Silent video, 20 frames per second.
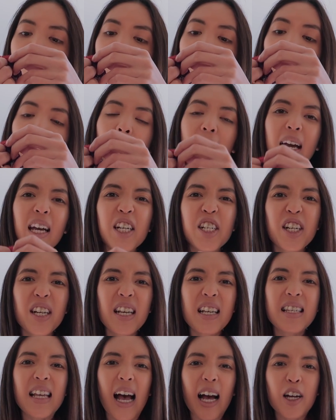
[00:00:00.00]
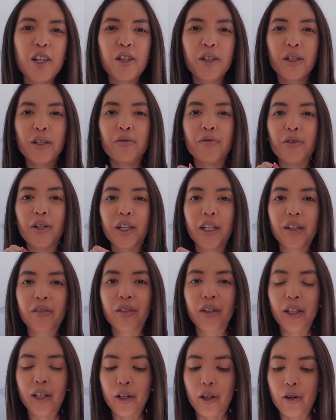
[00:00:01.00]
The packaging is actually really,
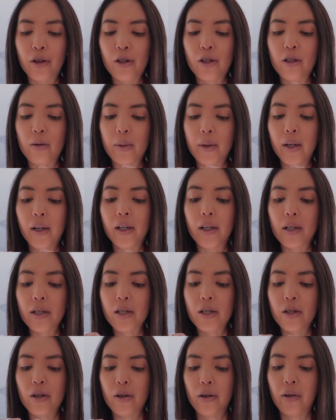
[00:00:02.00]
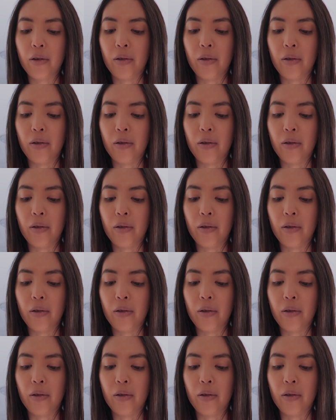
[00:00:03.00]
really cute, to be honest.